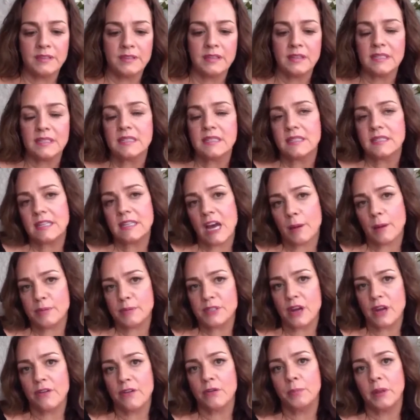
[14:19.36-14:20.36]
the steps
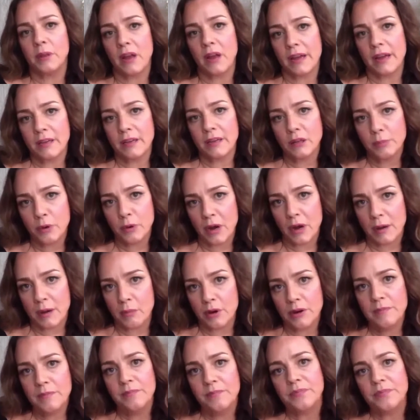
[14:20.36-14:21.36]
of applying the
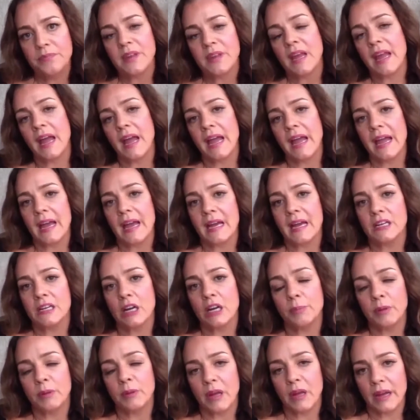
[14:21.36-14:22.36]
primer and
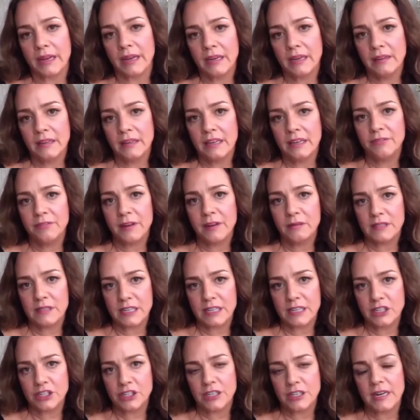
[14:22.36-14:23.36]
applying the
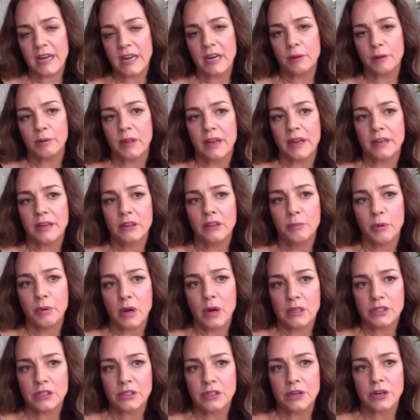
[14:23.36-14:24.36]
foundation and applying the
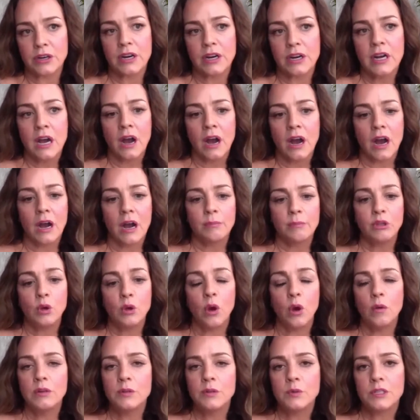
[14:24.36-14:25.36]
bronzer. You
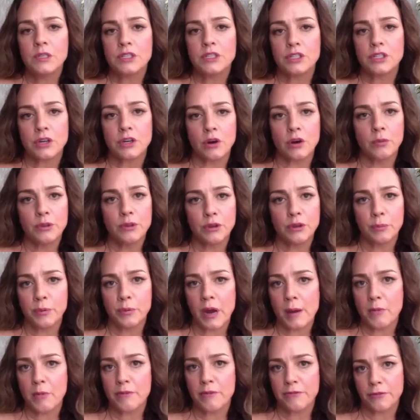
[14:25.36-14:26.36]
always want to start with your
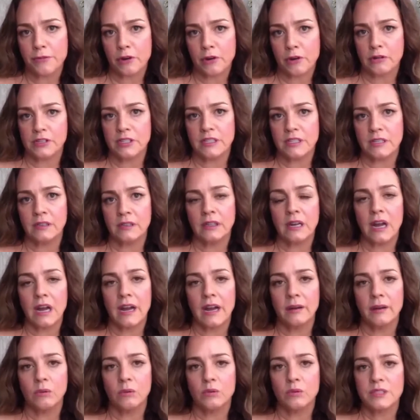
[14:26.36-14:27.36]
primer first. And
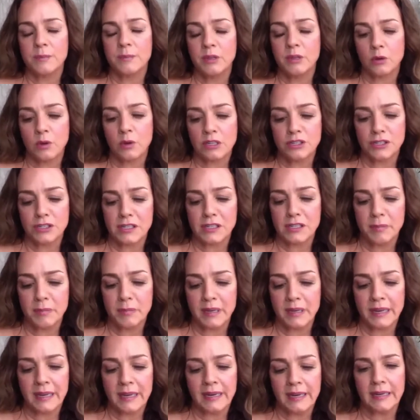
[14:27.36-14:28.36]
some of the questions I've
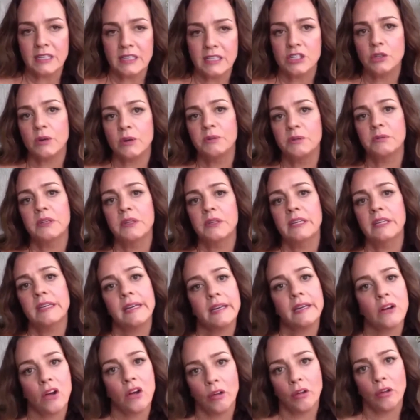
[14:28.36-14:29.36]
been getting is, do I really
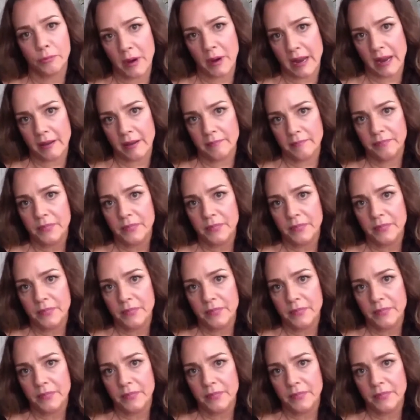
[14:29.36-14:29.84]
need all three?